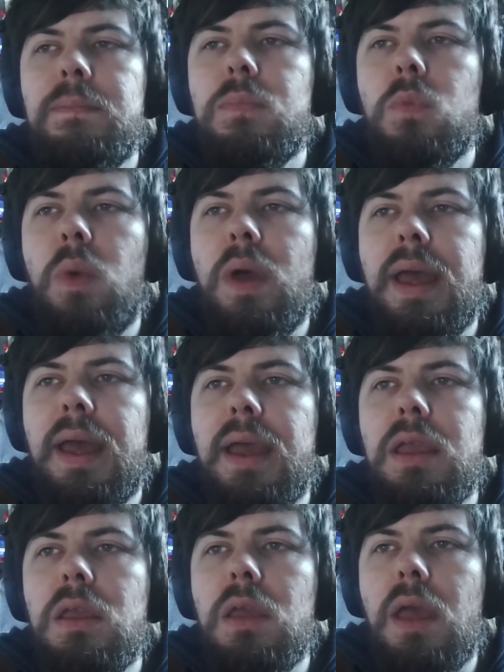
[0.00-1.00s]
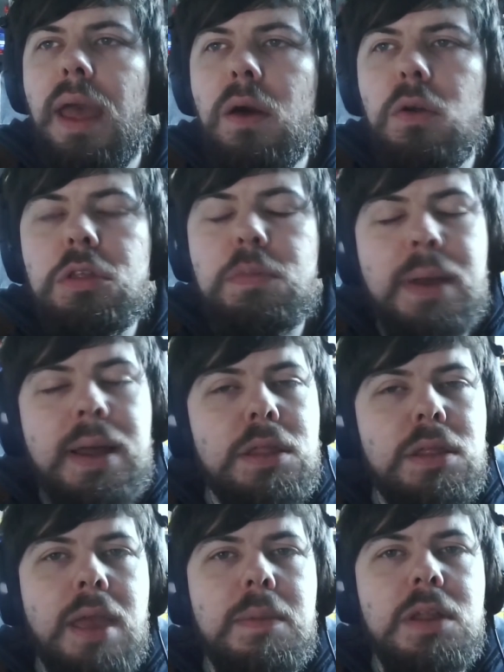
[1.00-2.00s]
where health bars
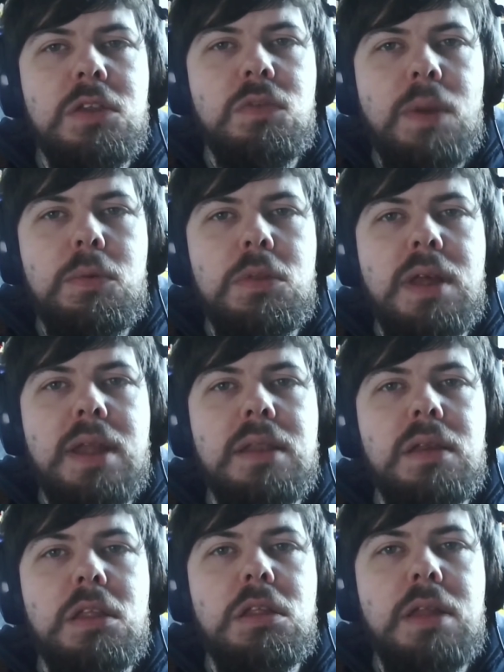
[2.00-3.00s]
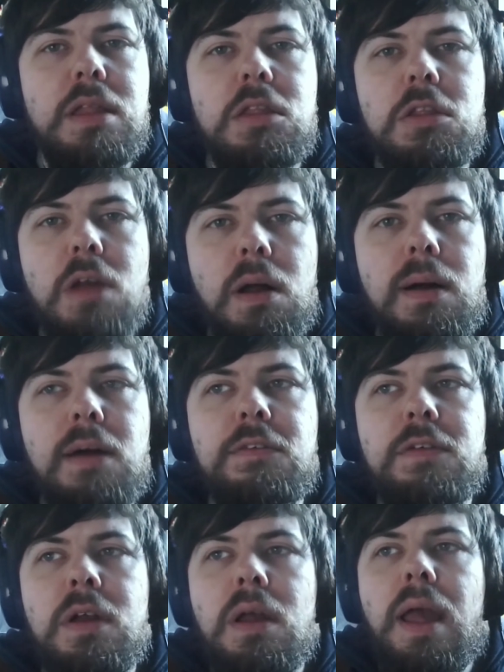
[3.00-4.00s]
came in to represent a sense of